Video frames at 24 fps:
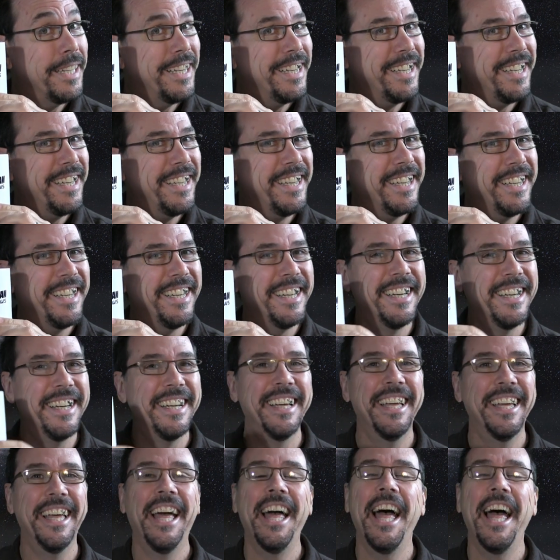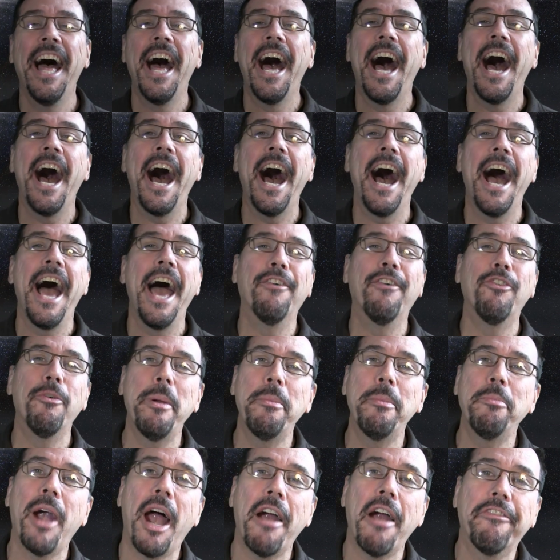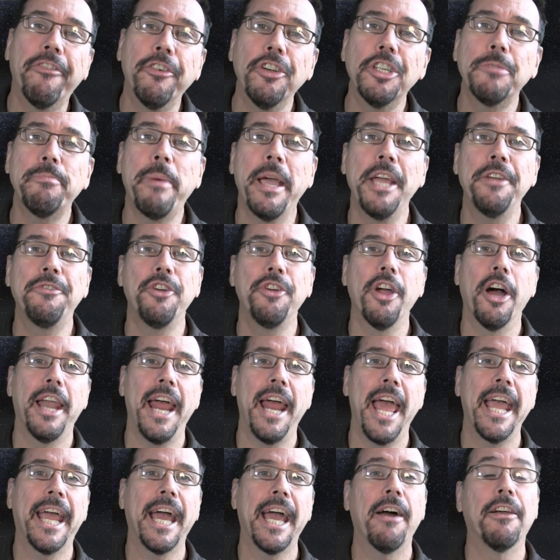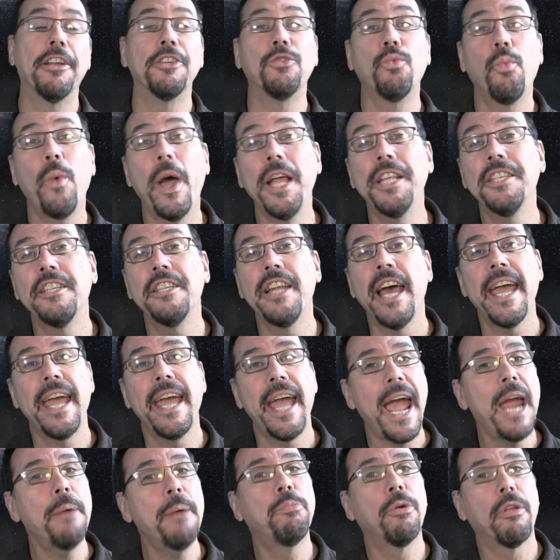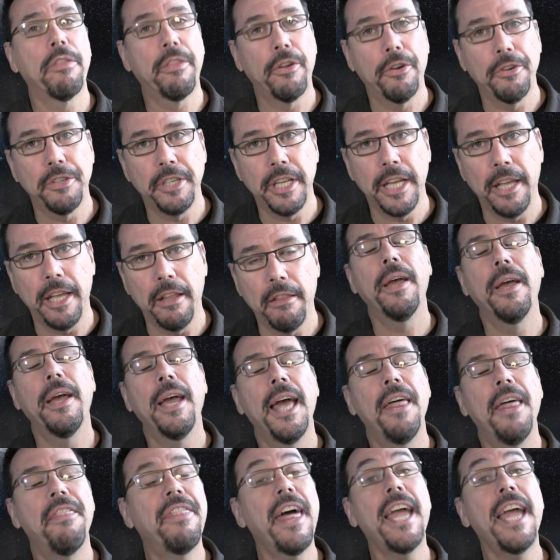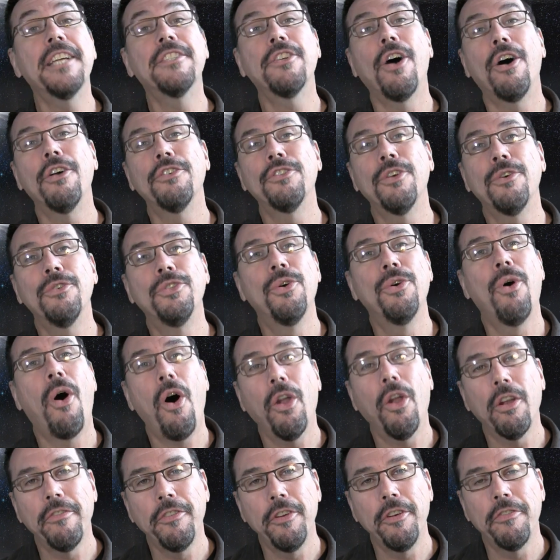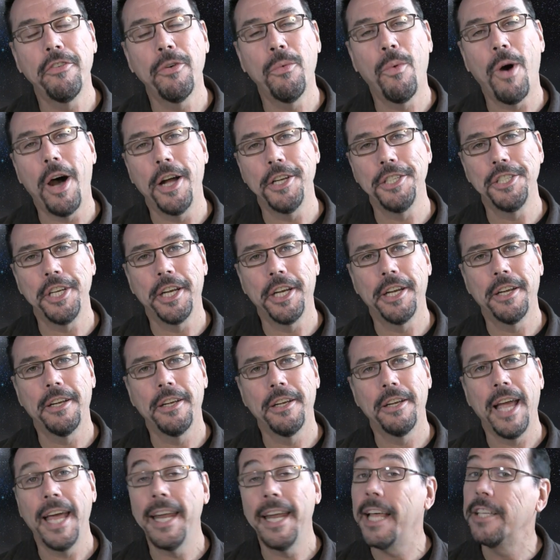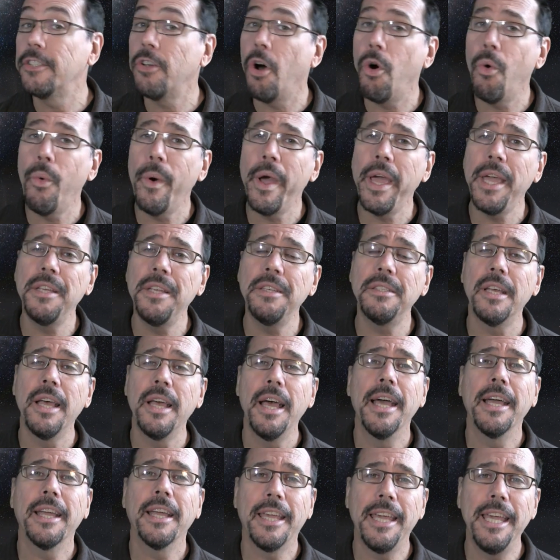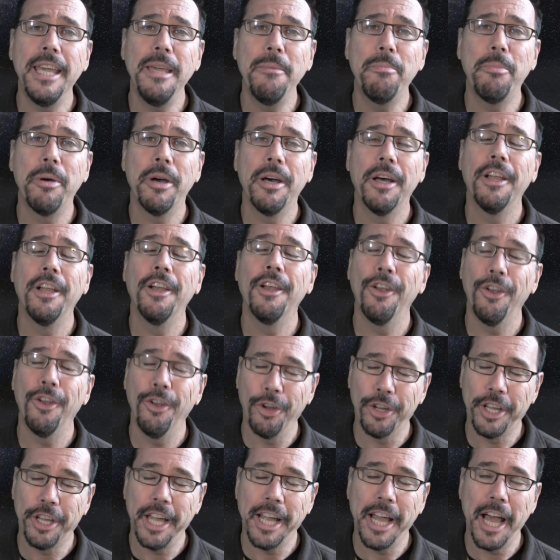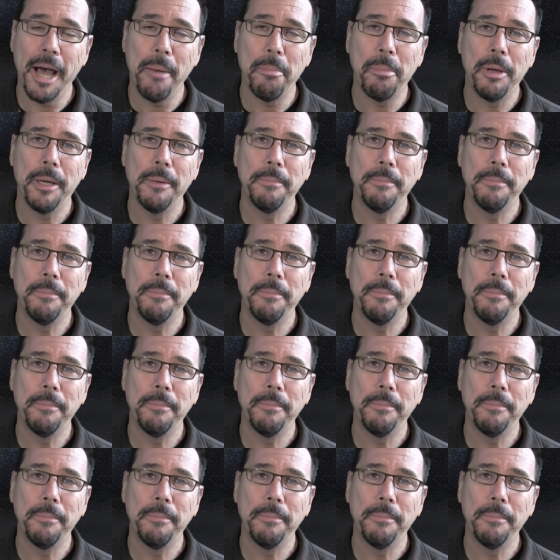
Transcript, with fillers: and remember, our first Patreon hangout is Wednesday, April 13th. And thanks also to all of you for watching, and as always, keep looking up.